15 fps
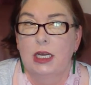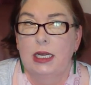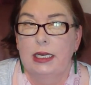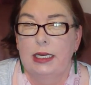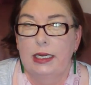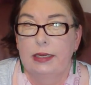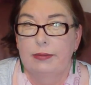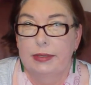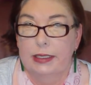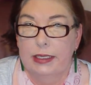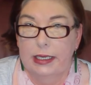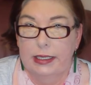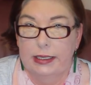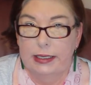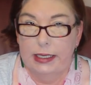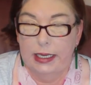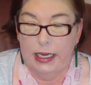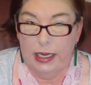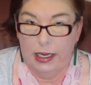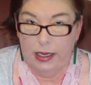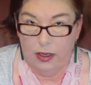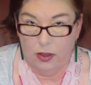lips kiss
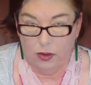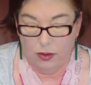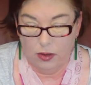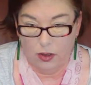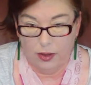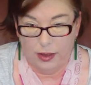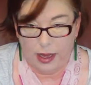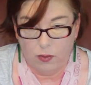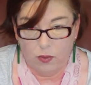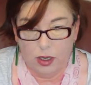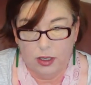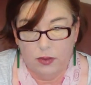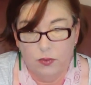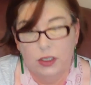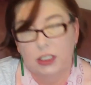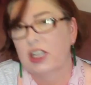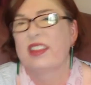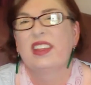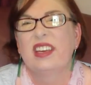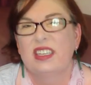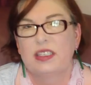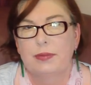heel on that one, which I
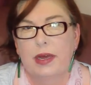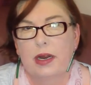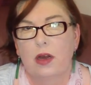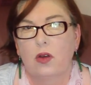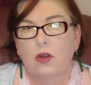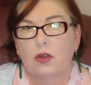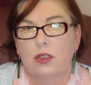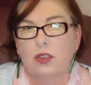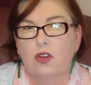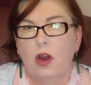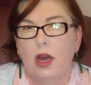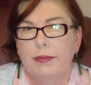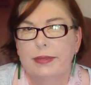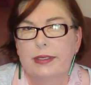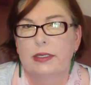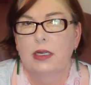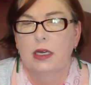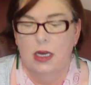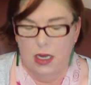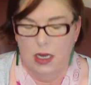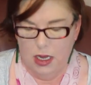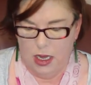think is better on stripes,
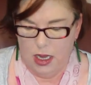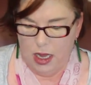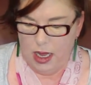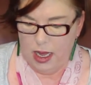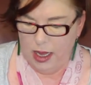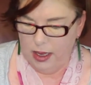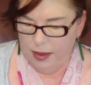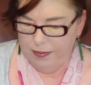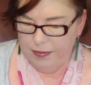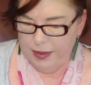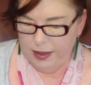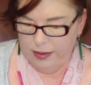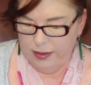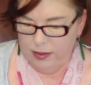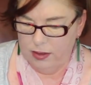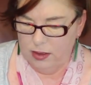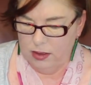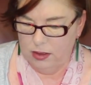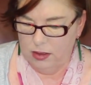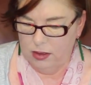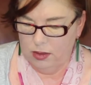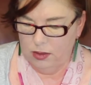but
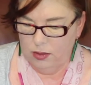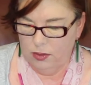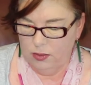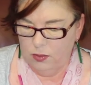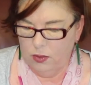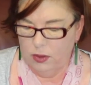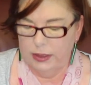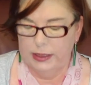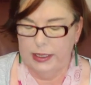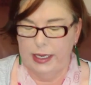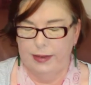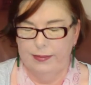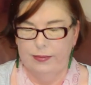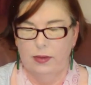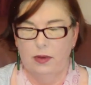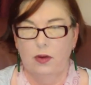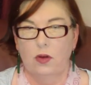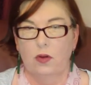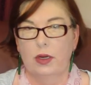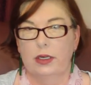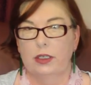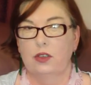we'll see. I'm not
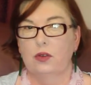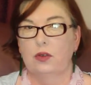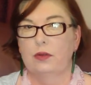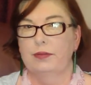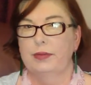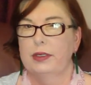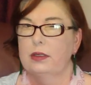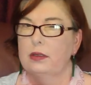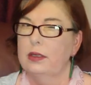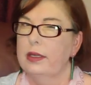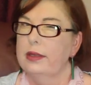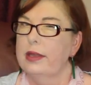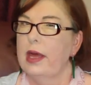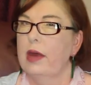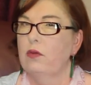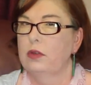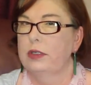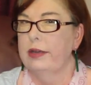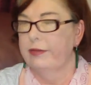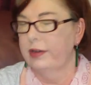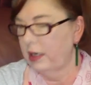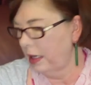quite sure, but that will
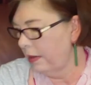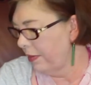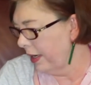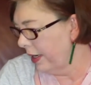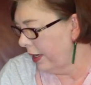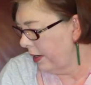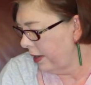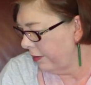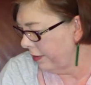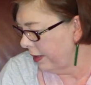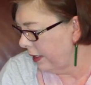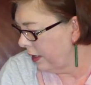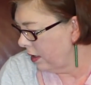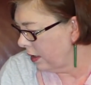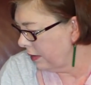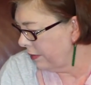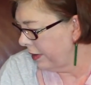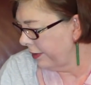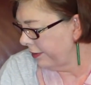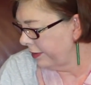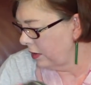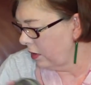definitely be a really nice pair
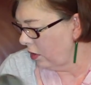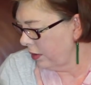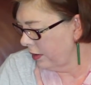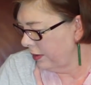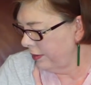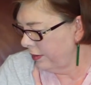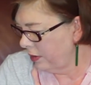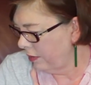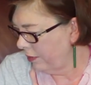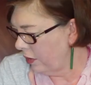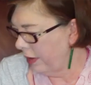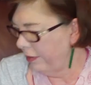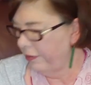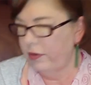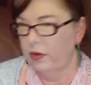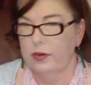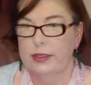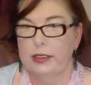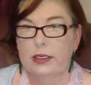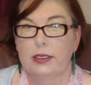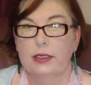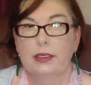of socks, so I'm looking forward
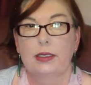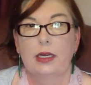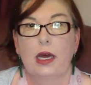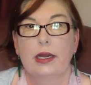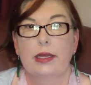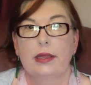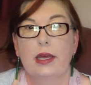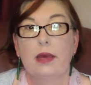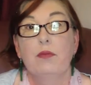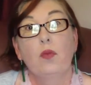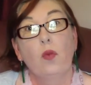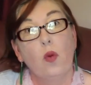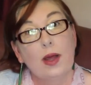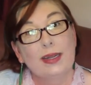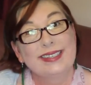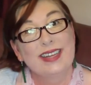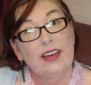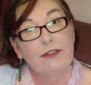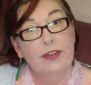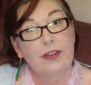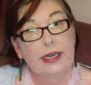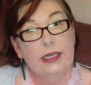to starting them once I
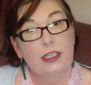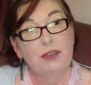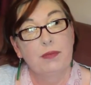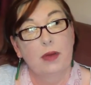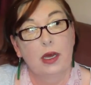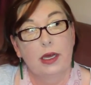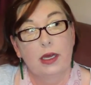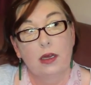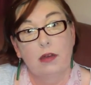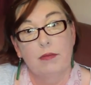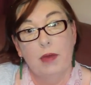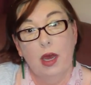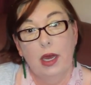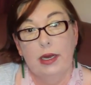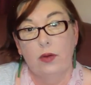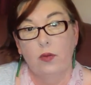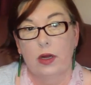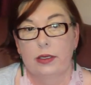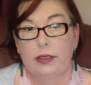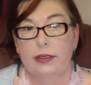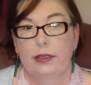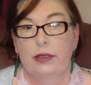finish my Hermione
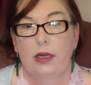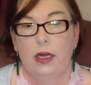ones.